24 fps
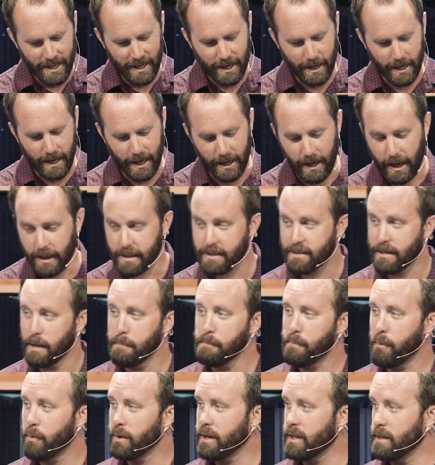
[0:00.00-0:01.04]
Uh, at
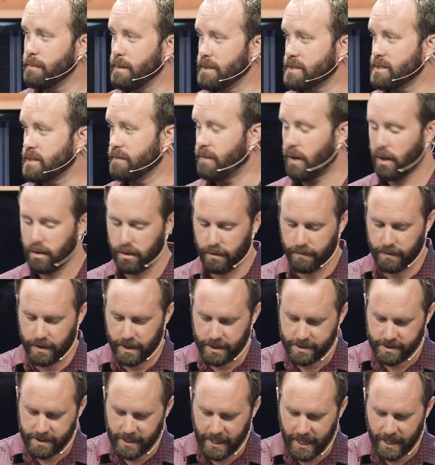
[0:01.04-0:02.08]
some point in the midst of all of
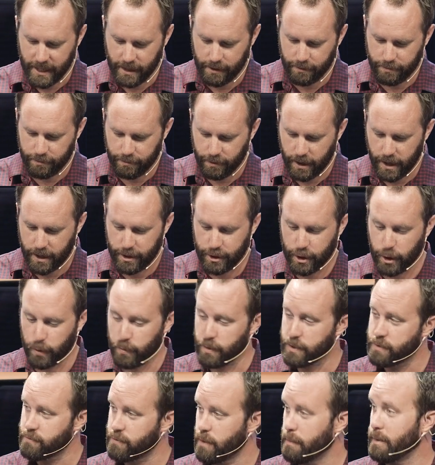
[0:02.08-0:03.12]
this, he had a friend who
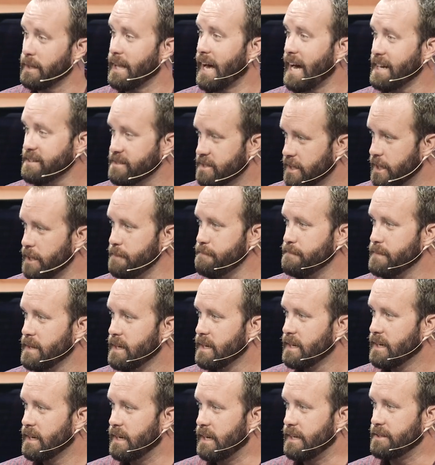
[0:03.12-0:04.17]
was from Alaska.
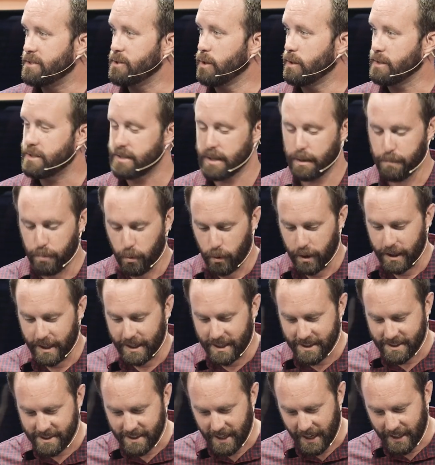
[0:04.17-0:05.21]
And so at some point,
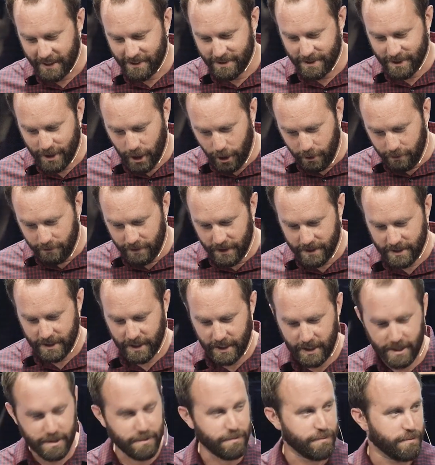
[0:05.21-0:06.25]
he decides to go
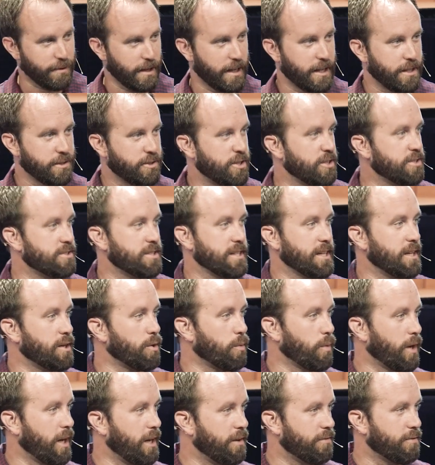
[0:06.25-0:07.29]
visit his friend just to get
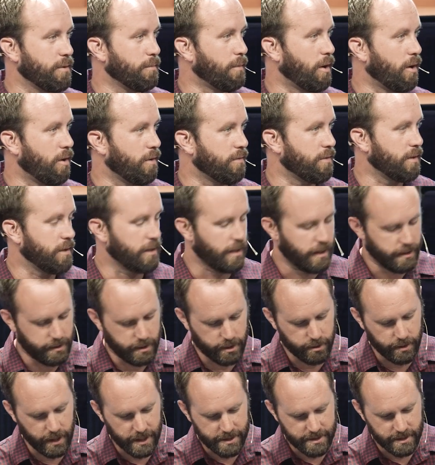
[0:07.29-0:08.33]
away from all the,
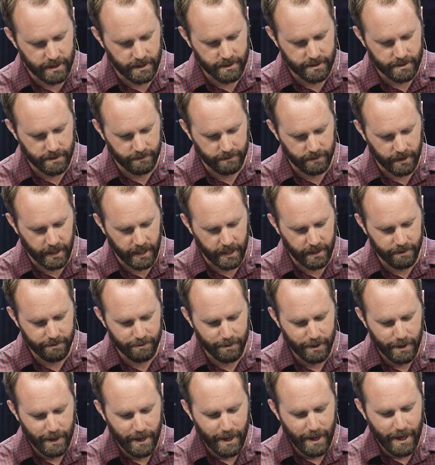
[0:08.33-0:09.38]
the craziness of
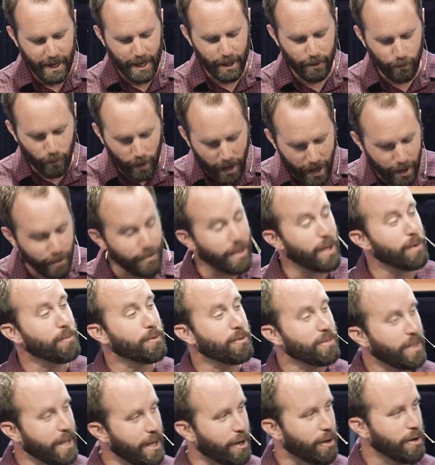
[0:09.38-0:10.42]
life. And while they
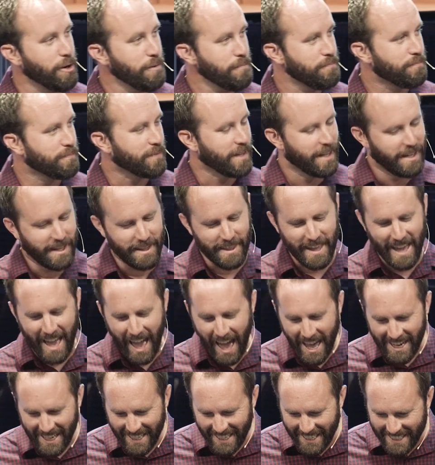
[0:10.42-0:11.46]
were there, they
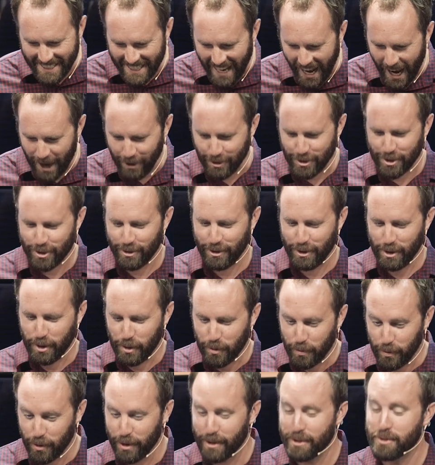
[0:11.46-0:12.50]
had an encounter in
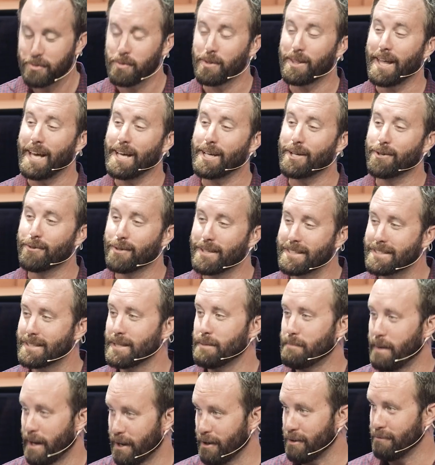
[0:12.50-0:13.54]
the woods with a
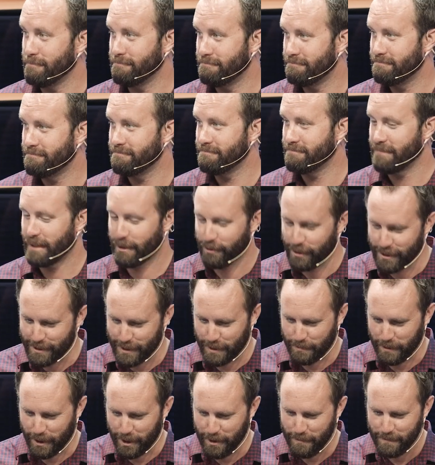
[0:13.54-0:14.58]
grizzly bear. A
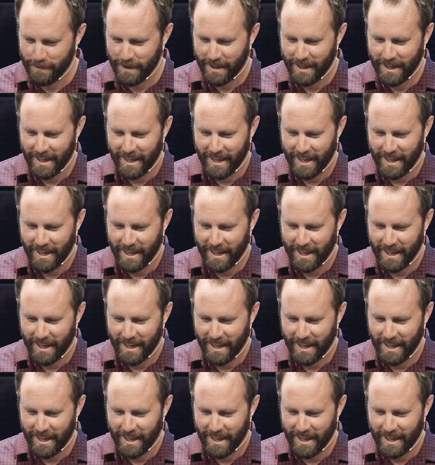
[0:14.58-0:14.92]
grizzly bear.